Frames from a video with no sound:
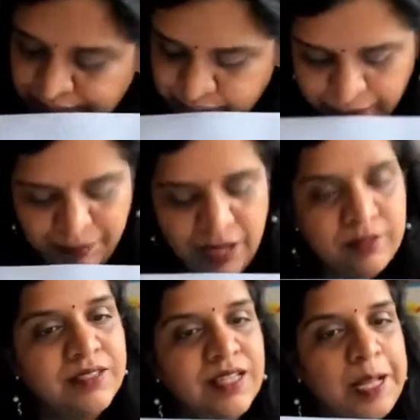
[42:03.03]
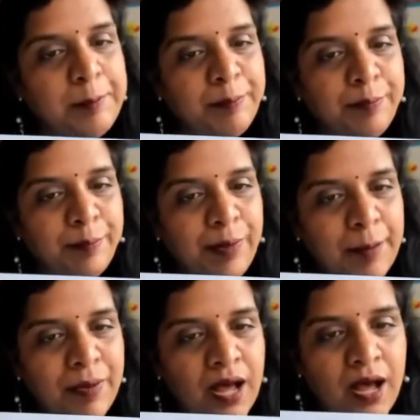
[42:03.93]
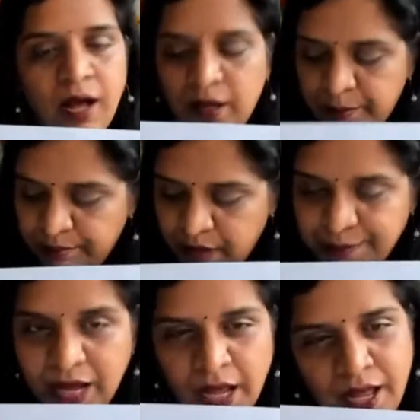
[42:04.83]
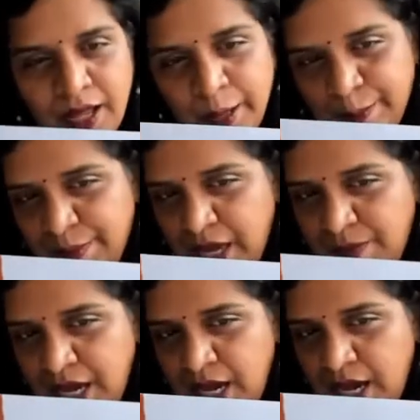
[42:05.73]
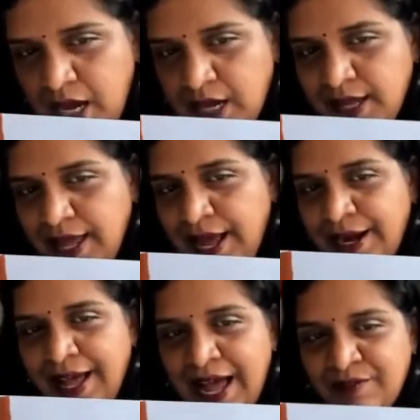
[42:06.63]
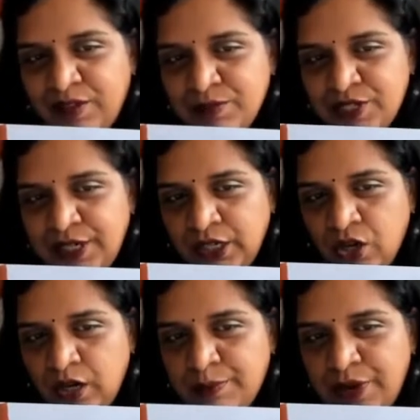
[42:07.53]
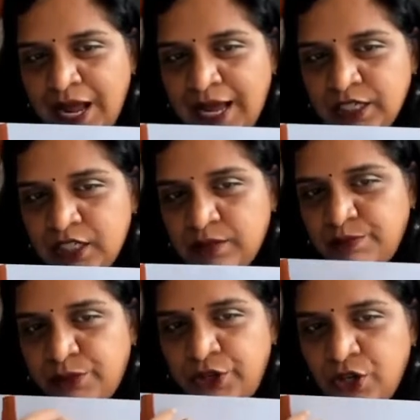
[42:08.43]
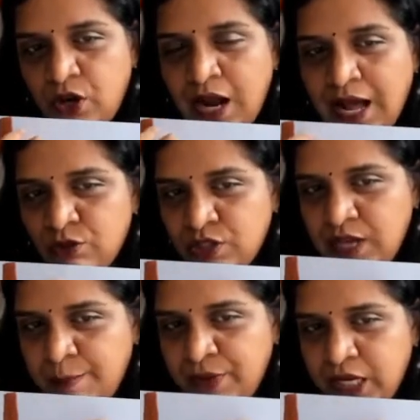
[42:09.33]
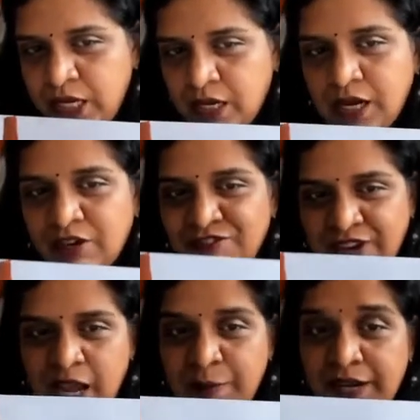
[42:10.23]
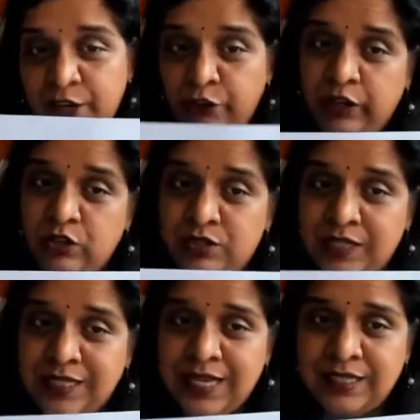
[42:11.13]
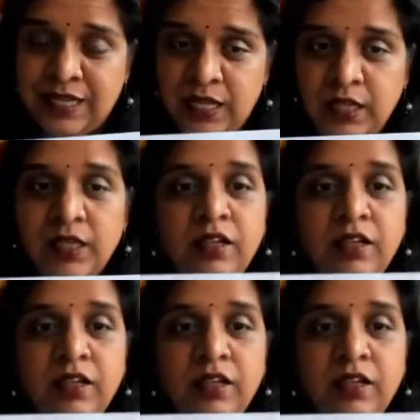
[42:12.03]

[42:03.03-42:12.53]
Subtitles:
where's Papa? Papa, Mama, baby, and have them sitting on a branch. Put your house number here, frame it, and you can use this as a